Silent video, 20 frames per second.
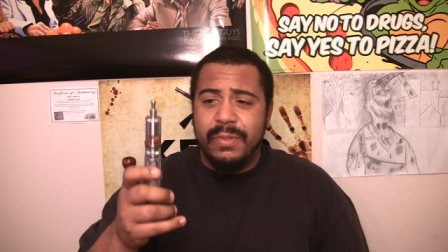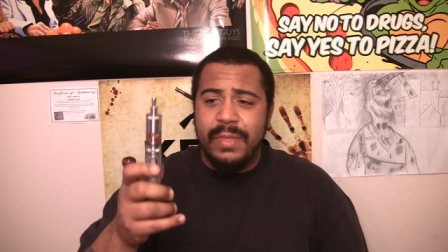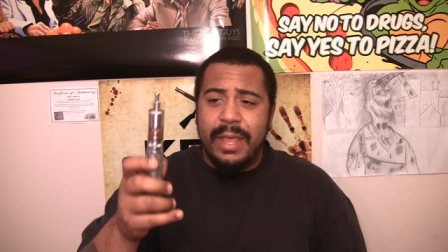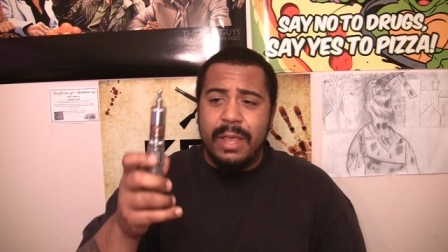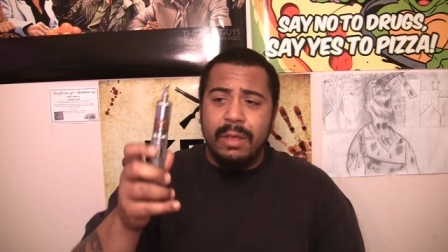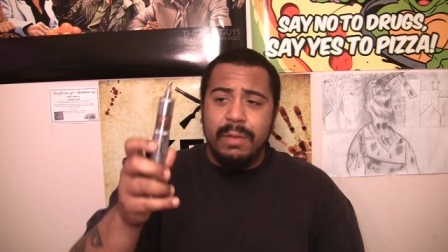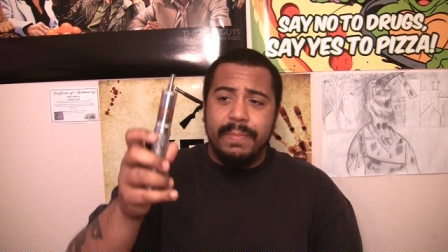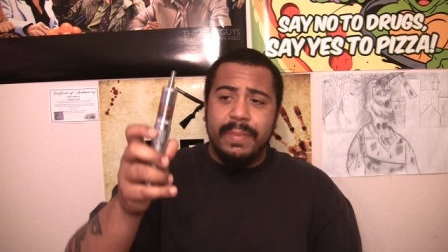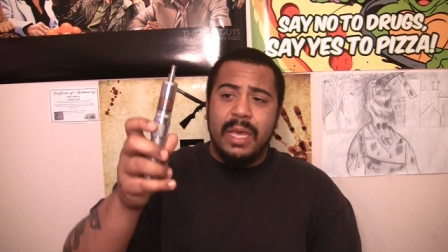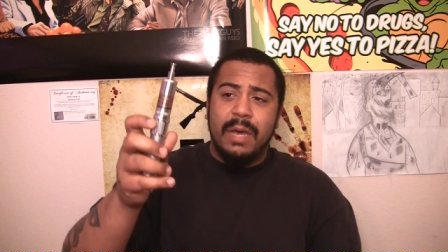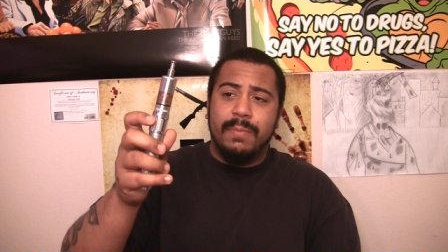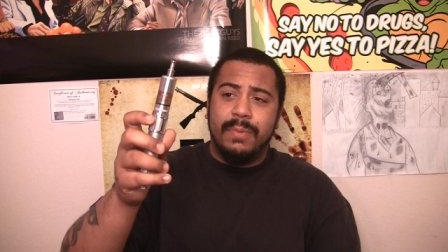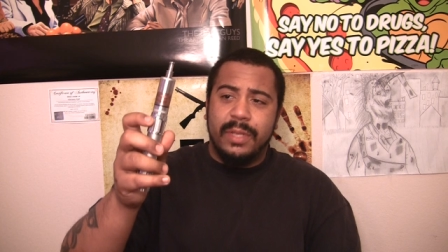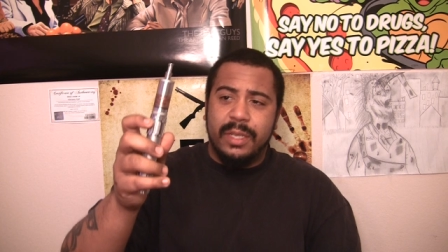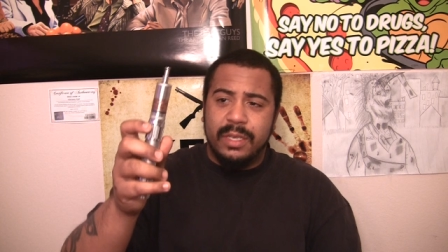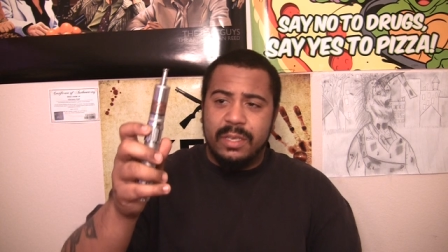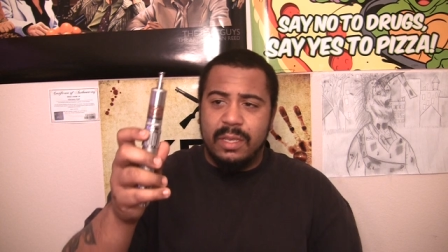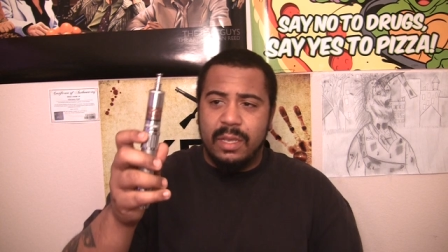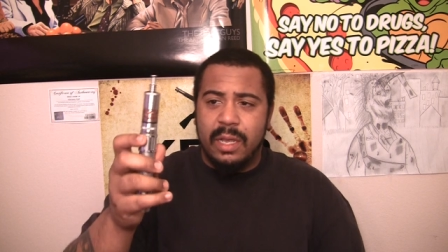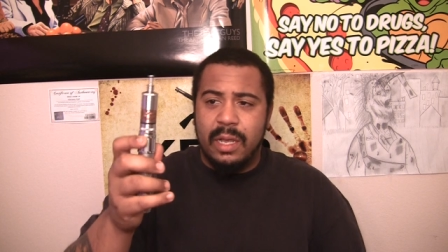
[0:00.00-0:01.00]
They hooked me up with
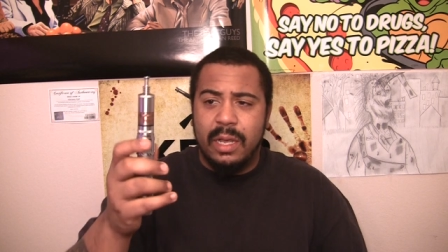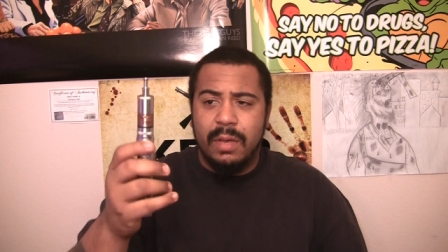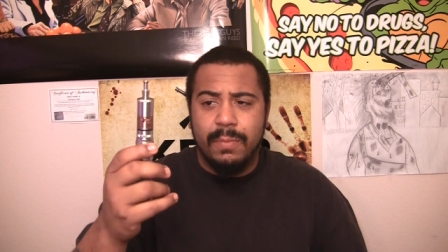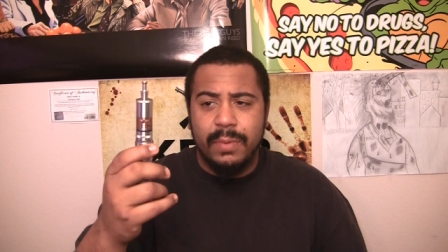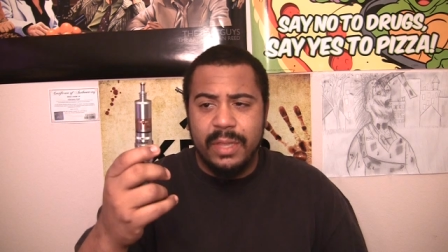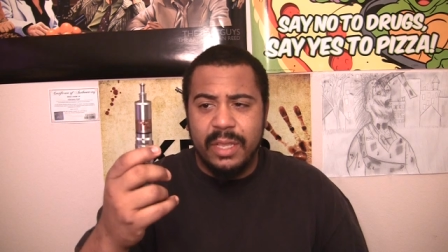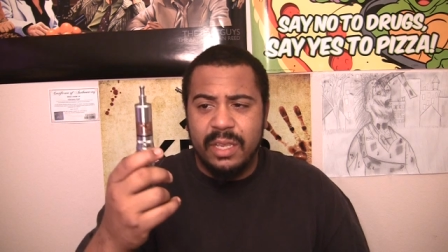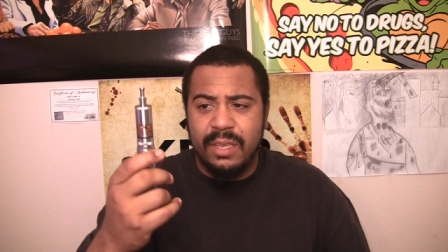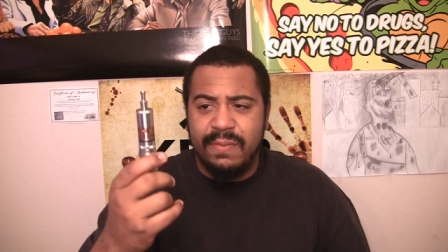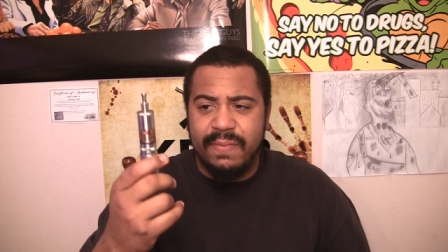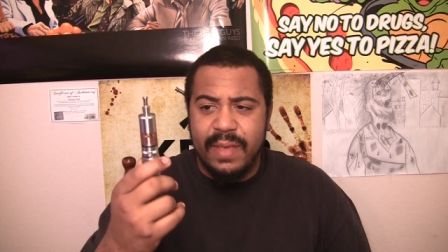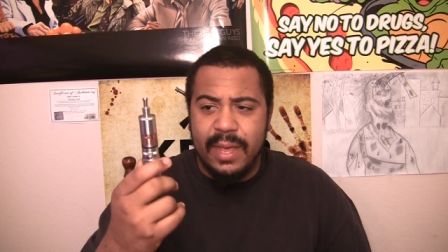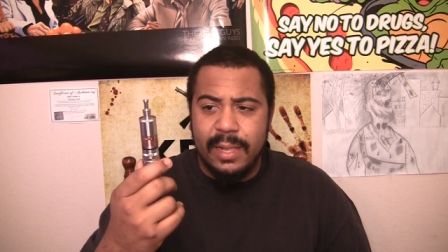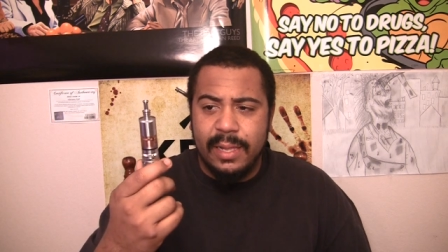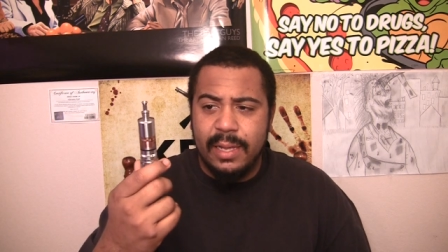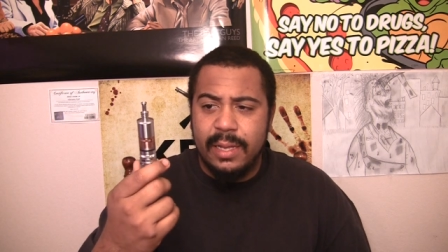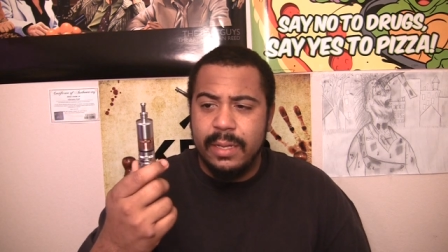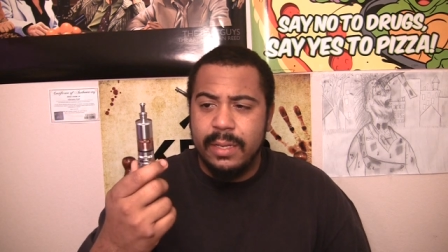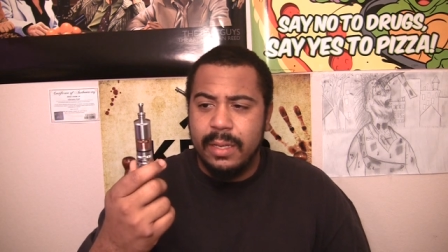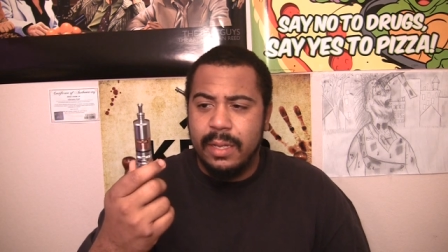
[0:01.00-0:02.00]
this
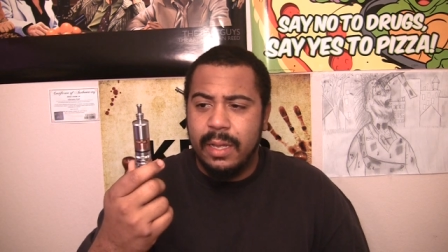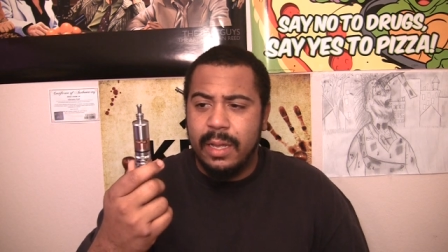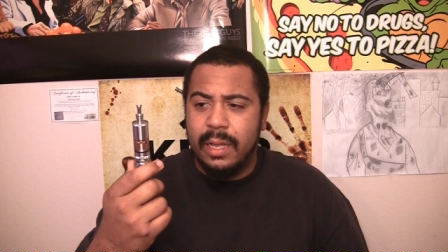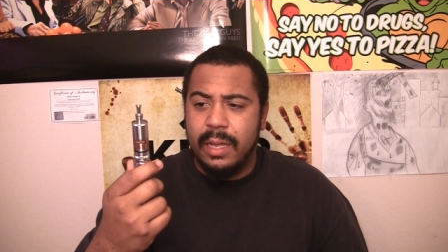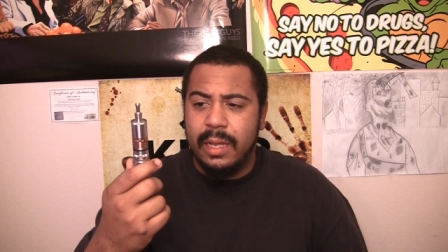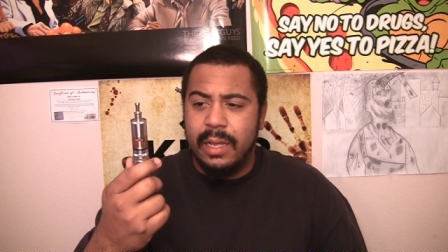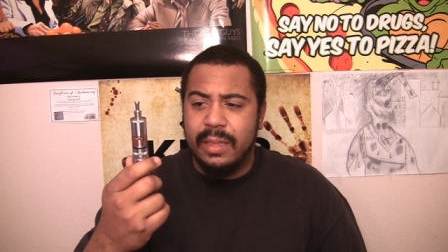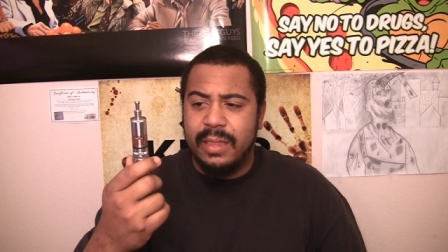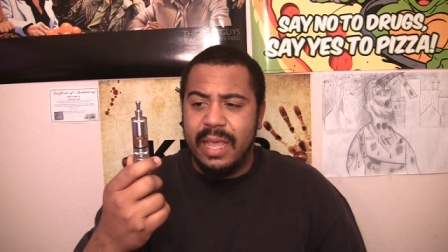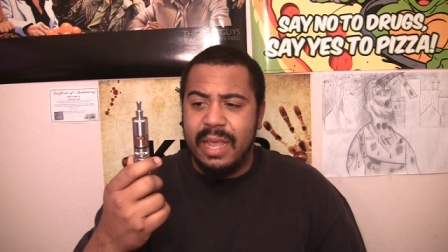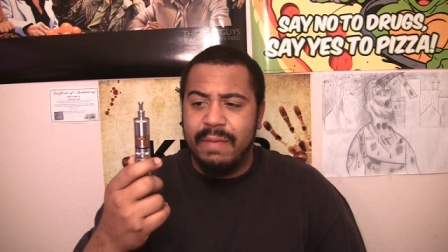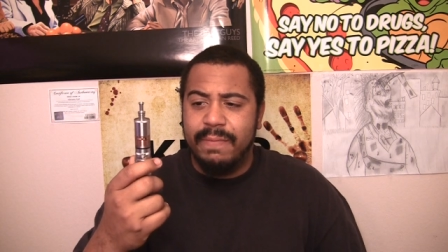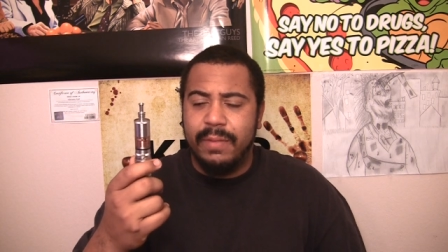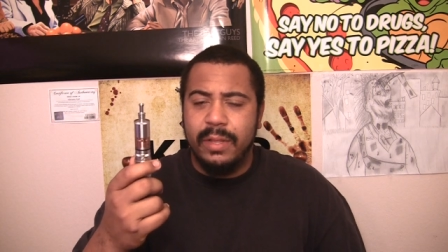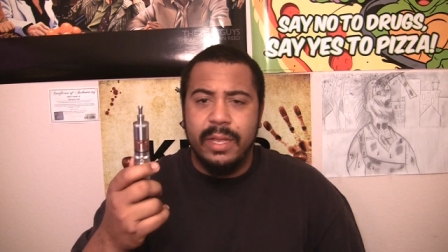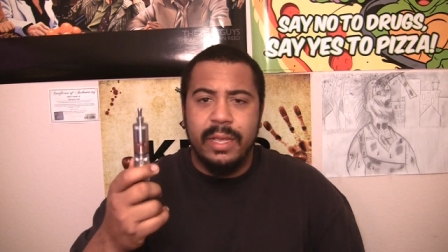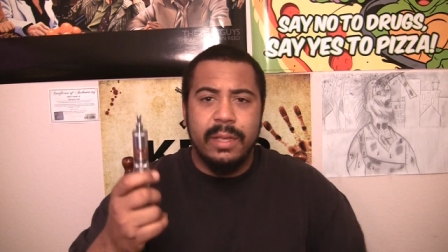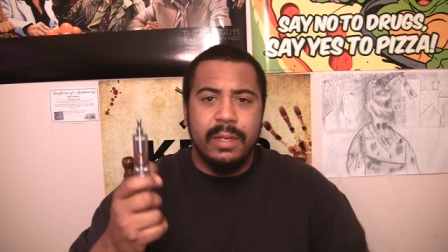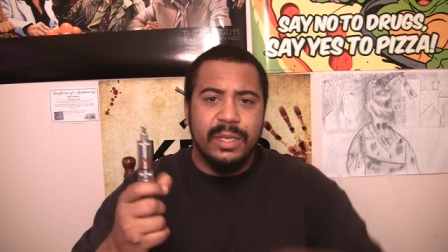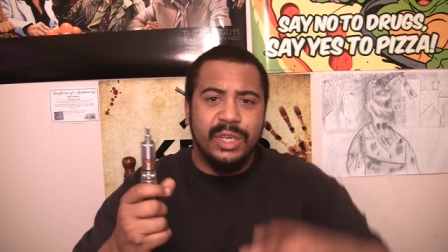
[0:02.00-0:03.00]
fella,
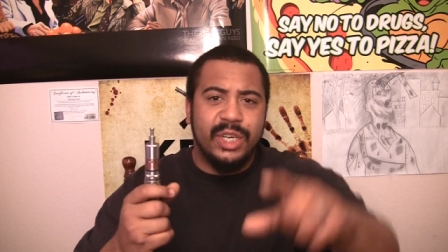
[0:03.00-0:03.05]
thankfully.